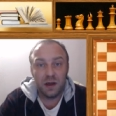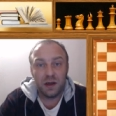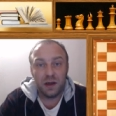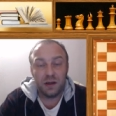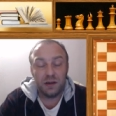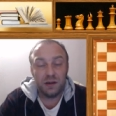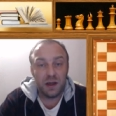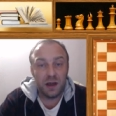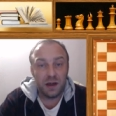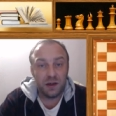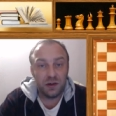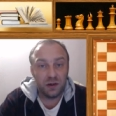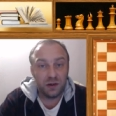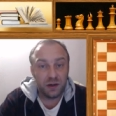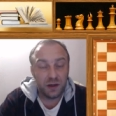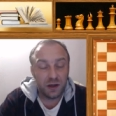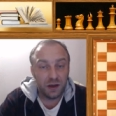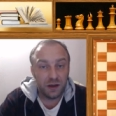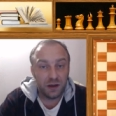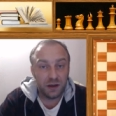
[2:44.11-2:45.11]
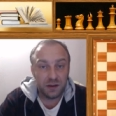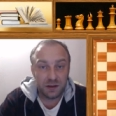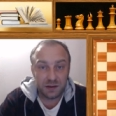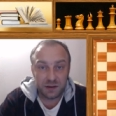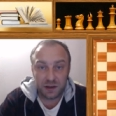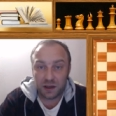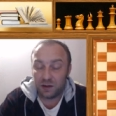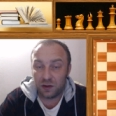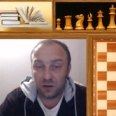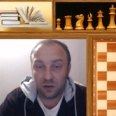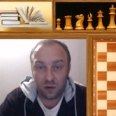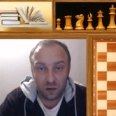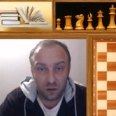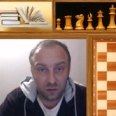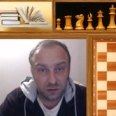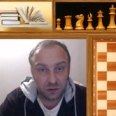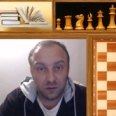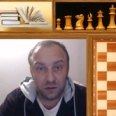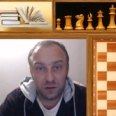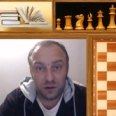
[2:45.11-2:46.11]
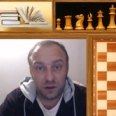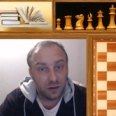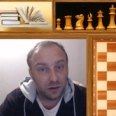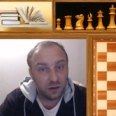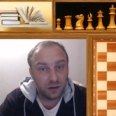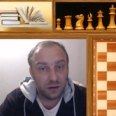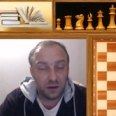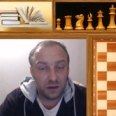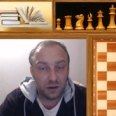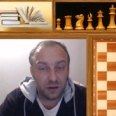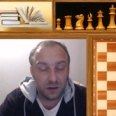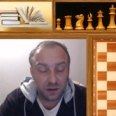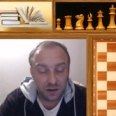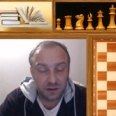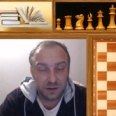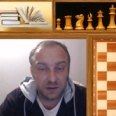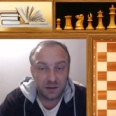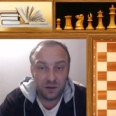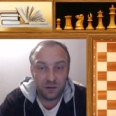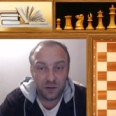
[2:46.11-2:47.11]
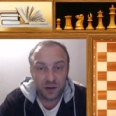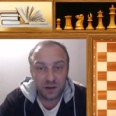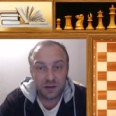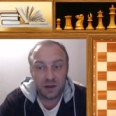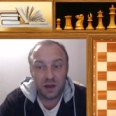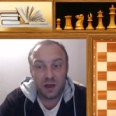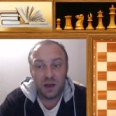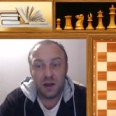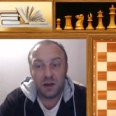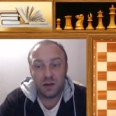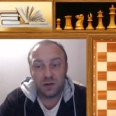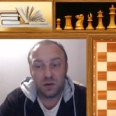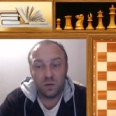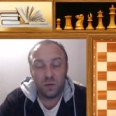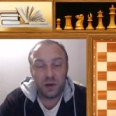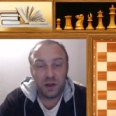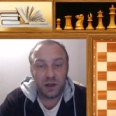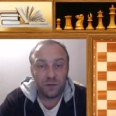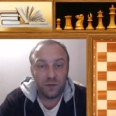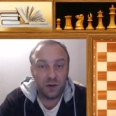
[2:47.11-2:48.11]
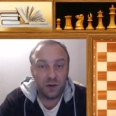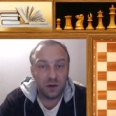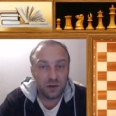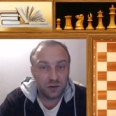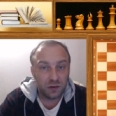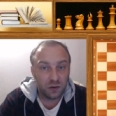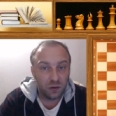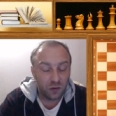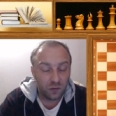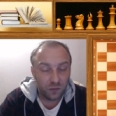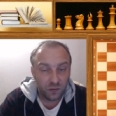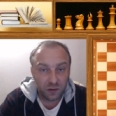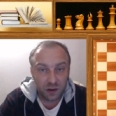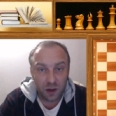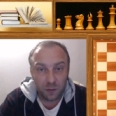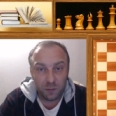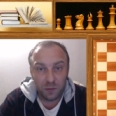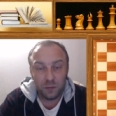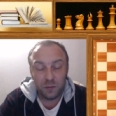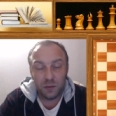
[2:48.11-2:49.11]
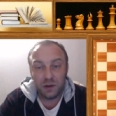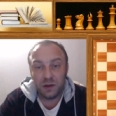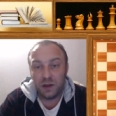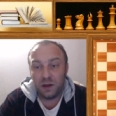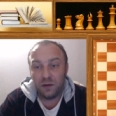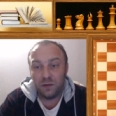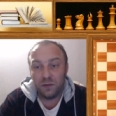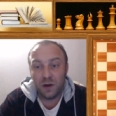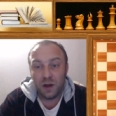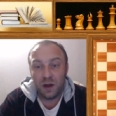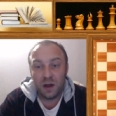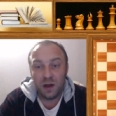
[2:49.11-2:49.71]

endangered king in the center also in in this series so we have here sort of a double motif